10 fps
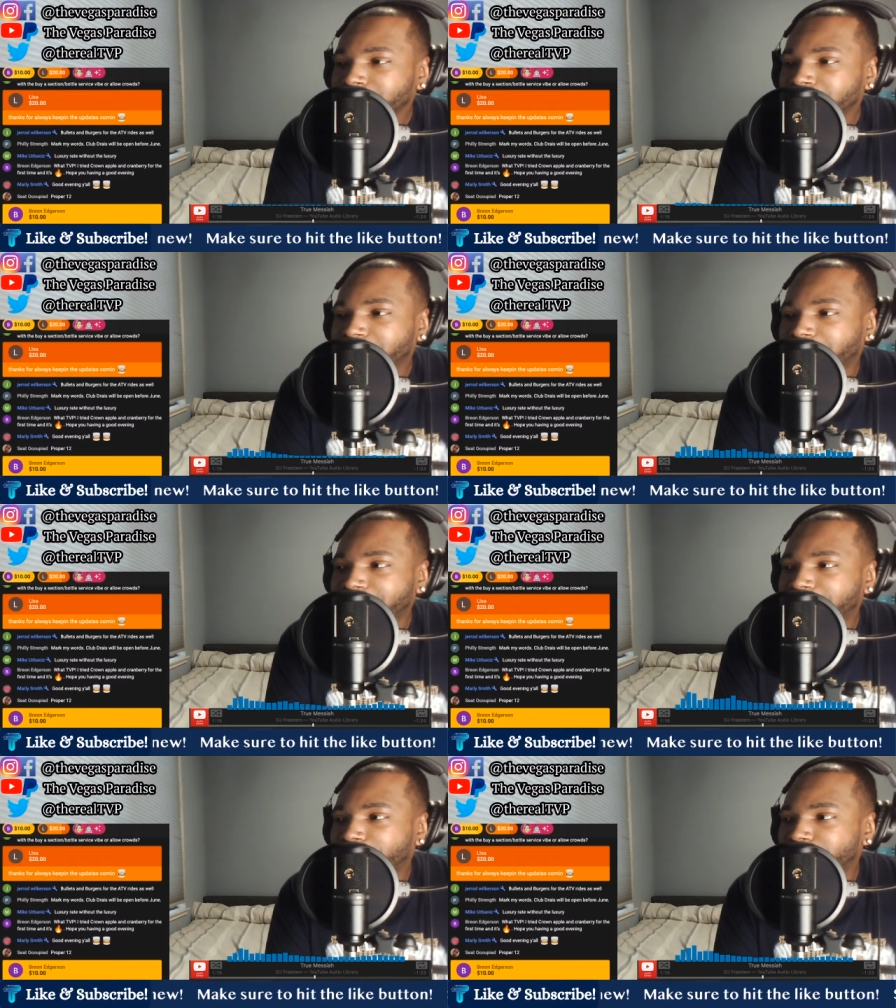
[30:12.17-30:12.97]
Yeah, I
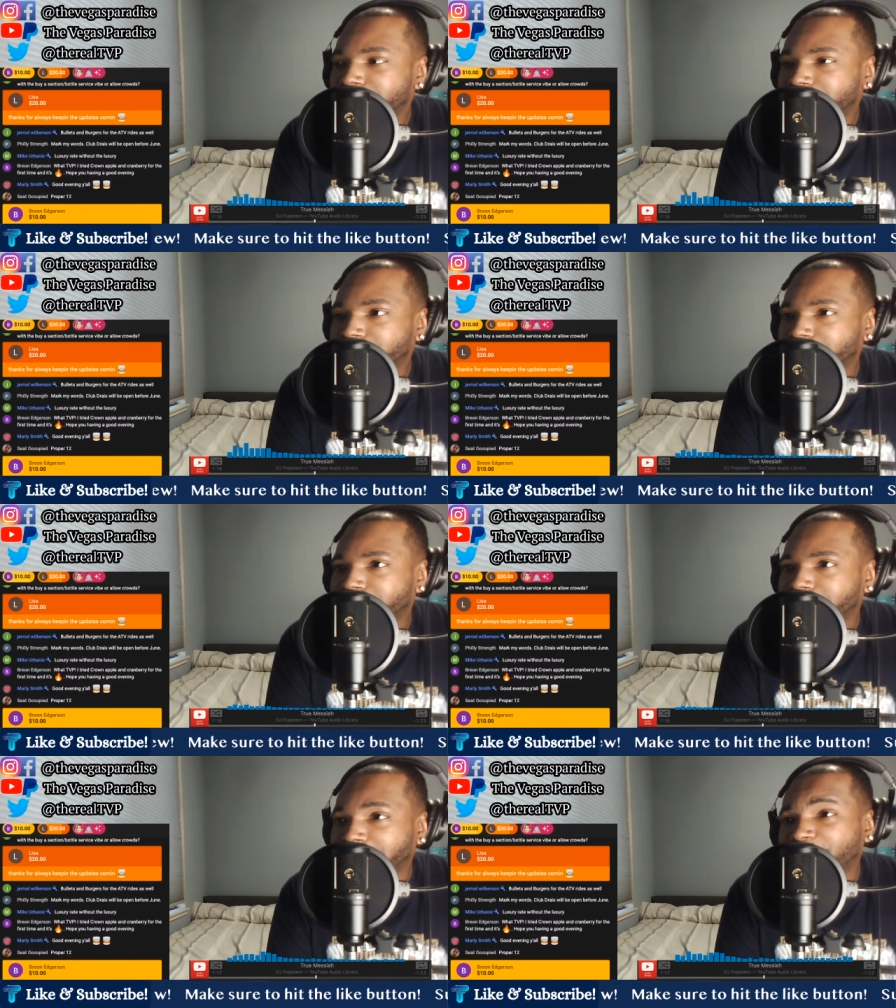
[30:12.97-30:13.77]
definitely think,
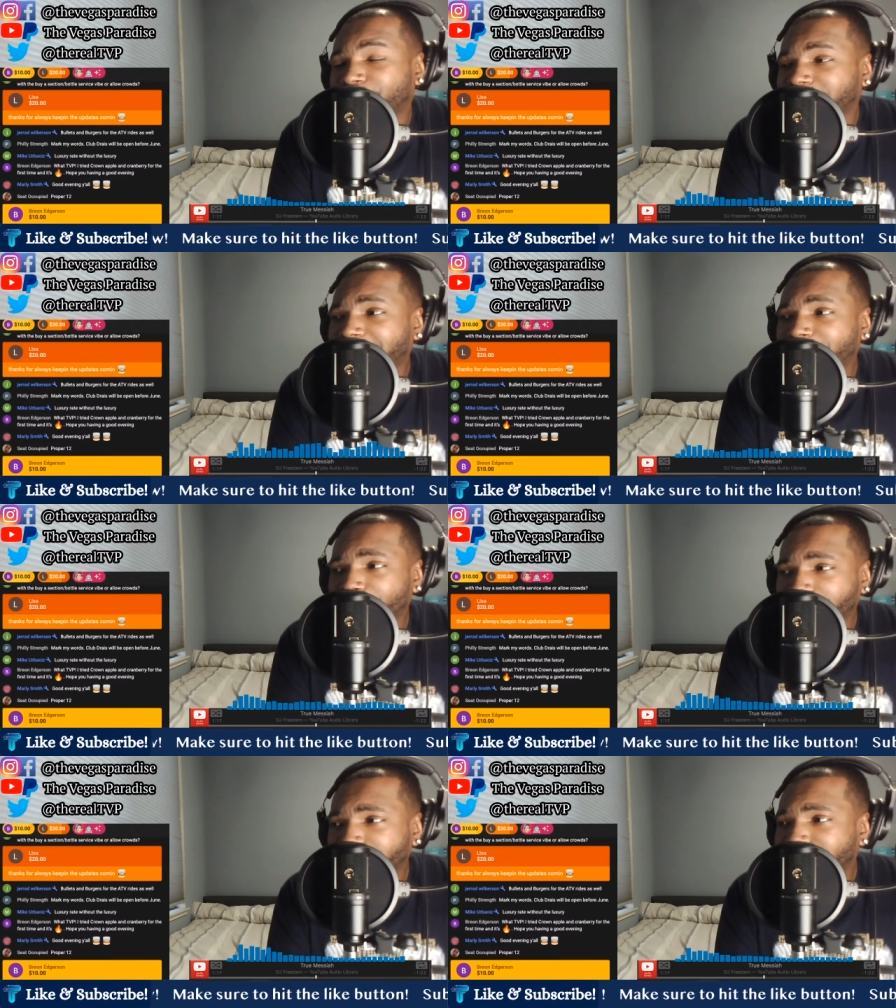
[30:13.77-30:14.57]
if not
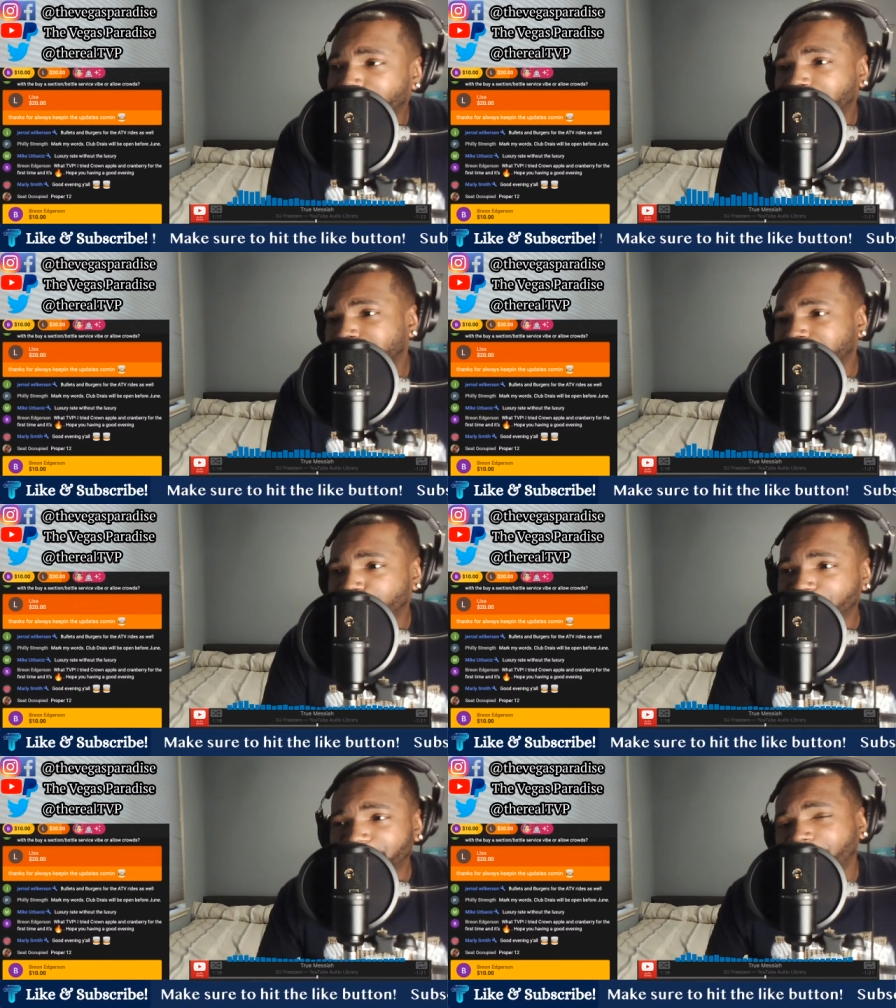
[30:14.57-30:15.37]
May, I'm not gonna
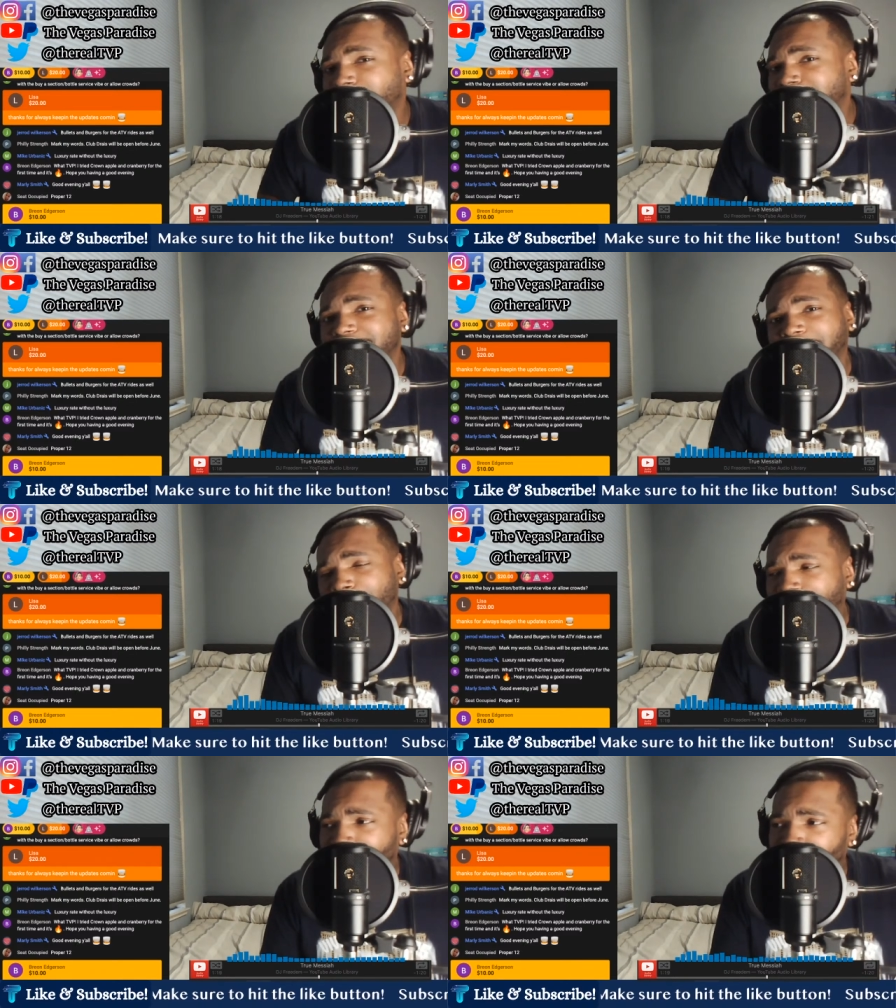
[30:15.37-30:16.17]
specifically say
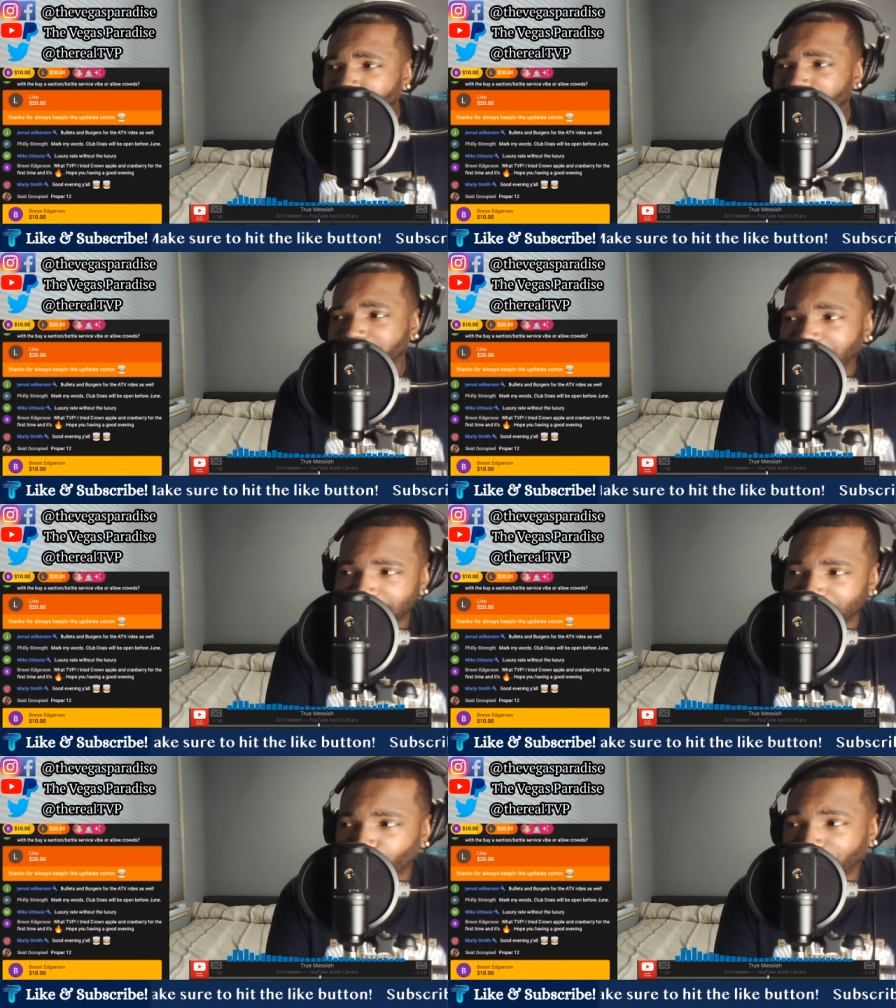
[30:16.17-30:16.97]
May the 1st, because that's
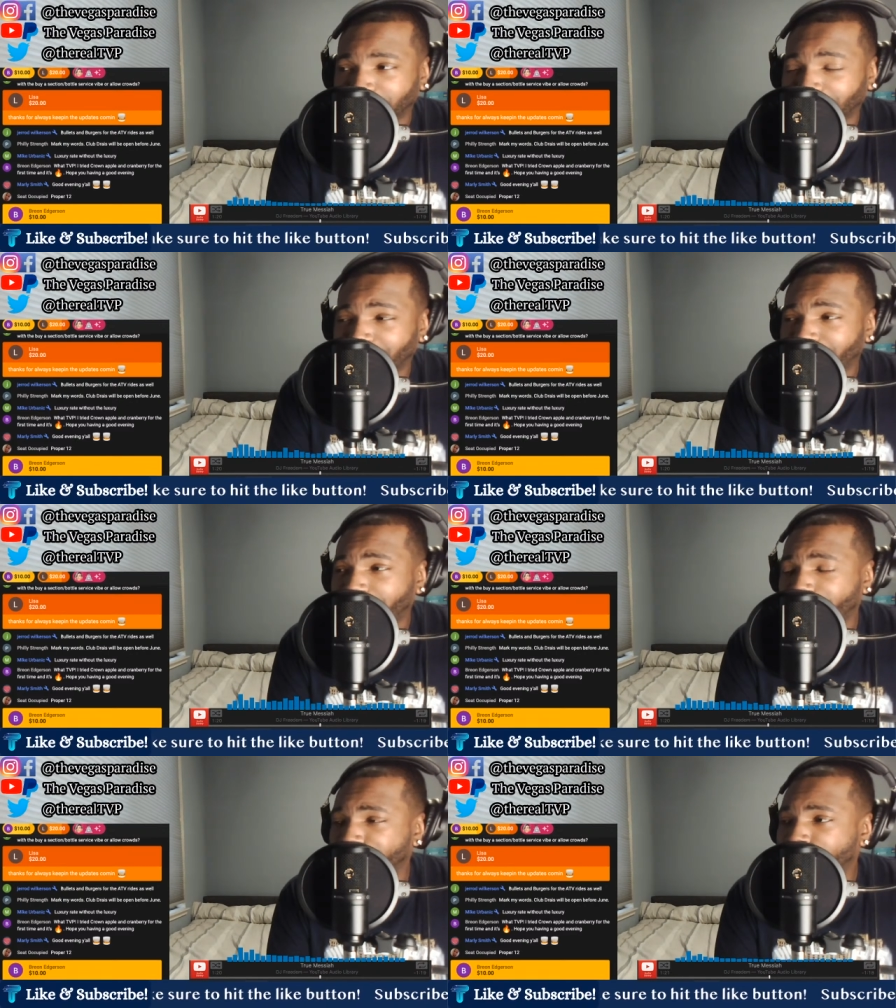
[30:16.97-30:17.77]
just when it can
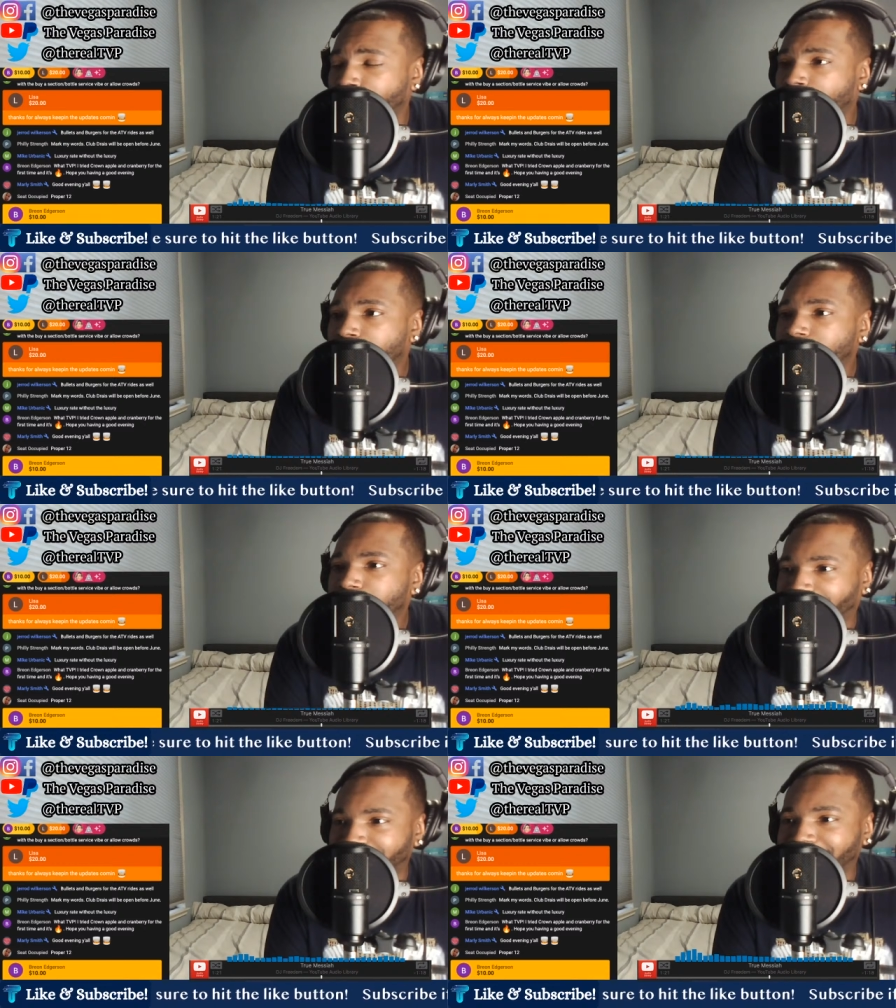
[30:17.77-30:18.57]
happen.
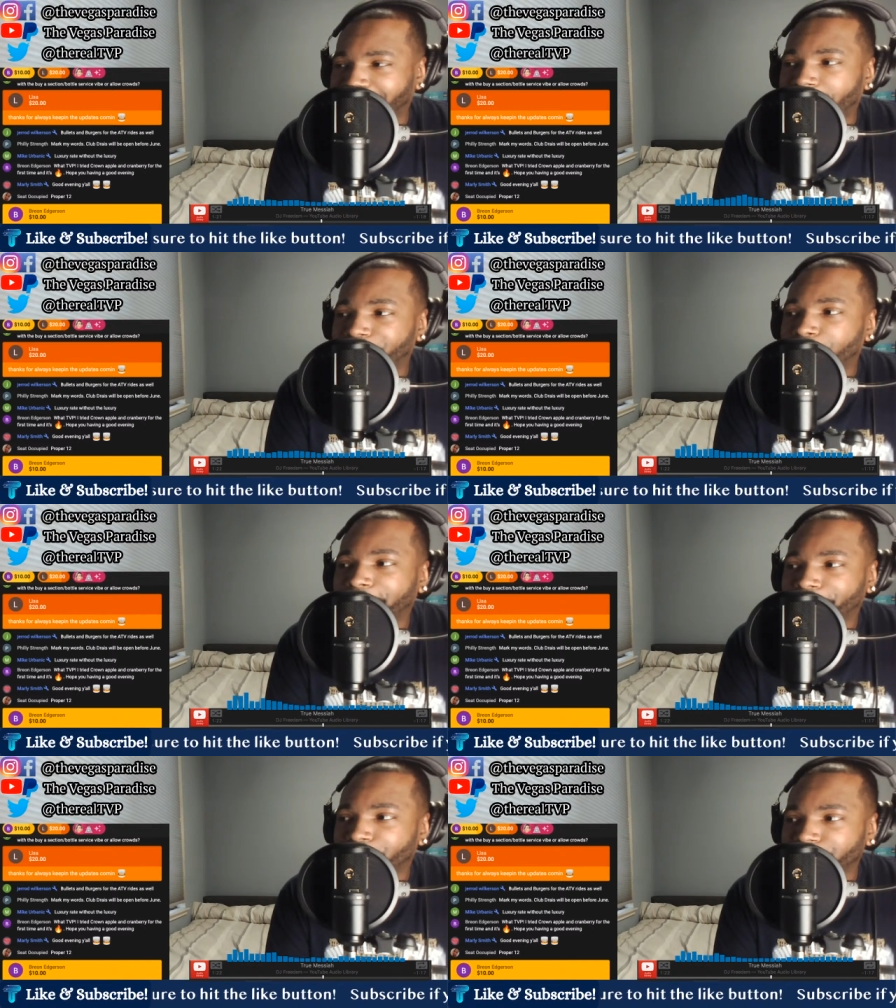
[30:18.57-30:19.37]
I think after
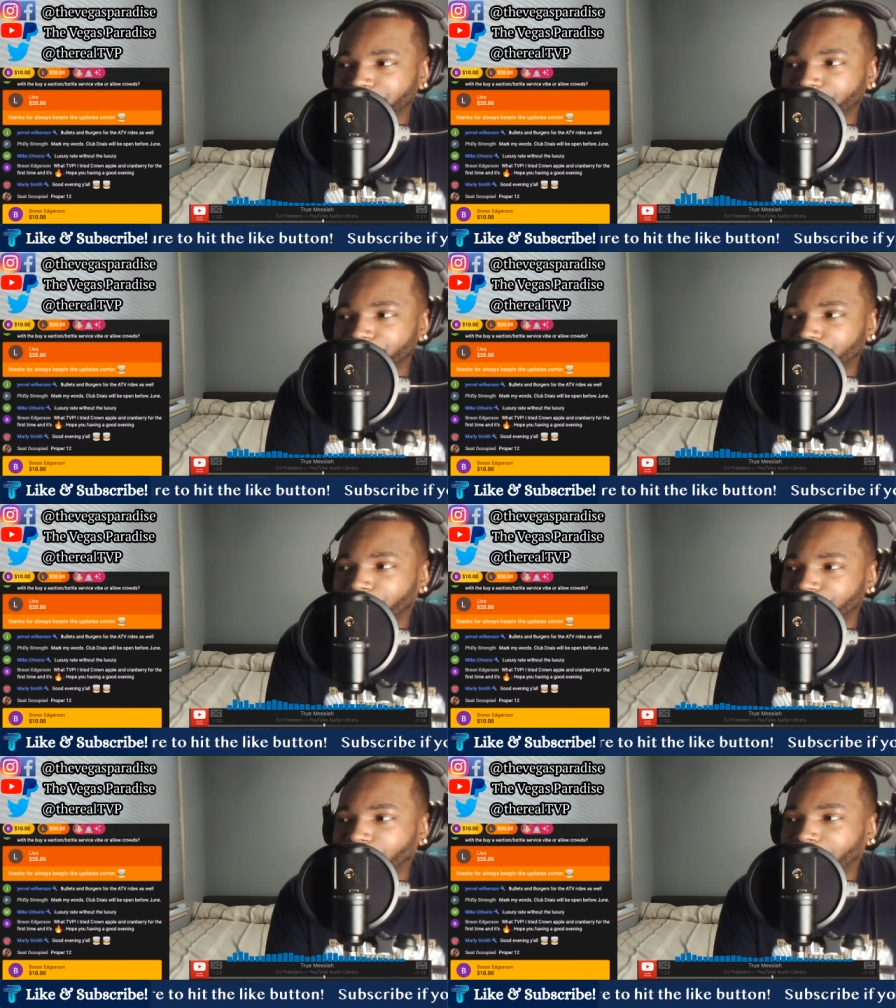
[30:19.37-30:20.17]
May 1st they'll
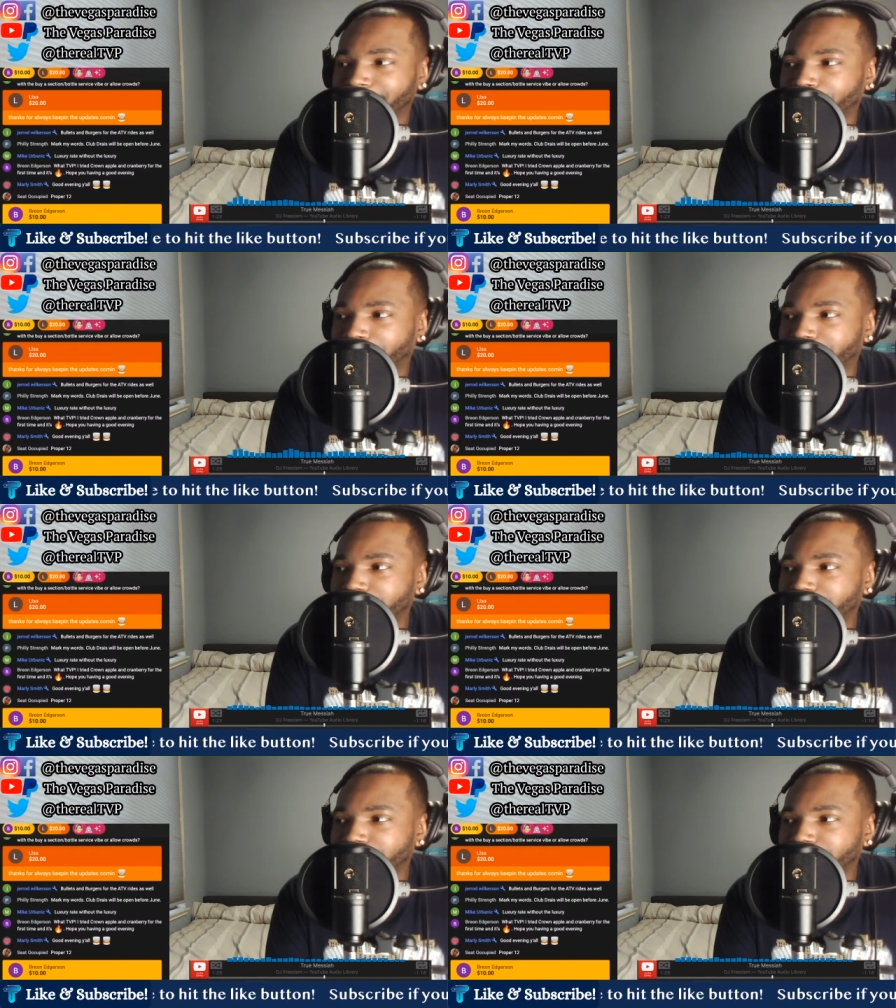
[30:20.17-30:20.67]
start talking about it.